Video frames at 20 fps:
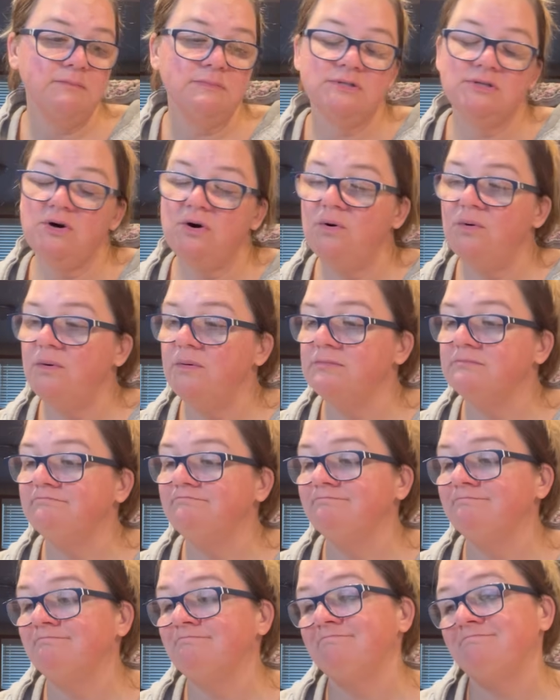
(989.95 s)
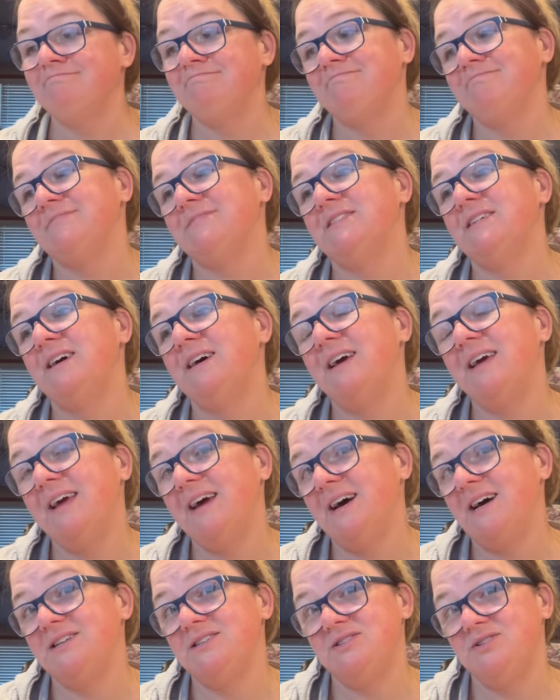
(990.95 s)
so I
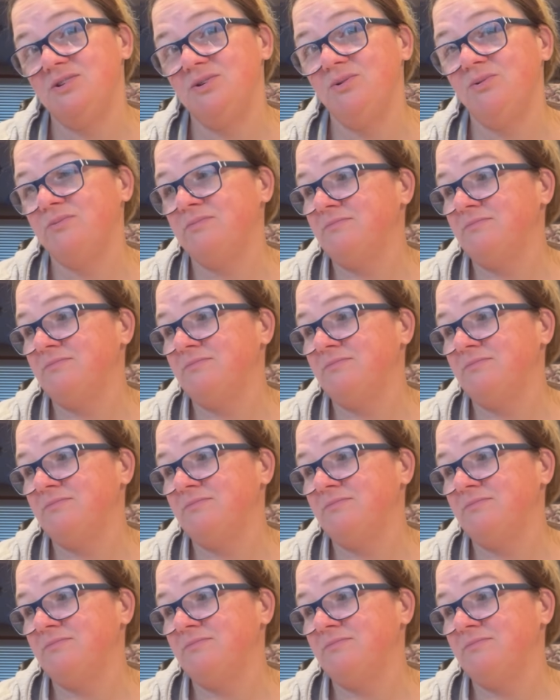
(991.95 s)
had to.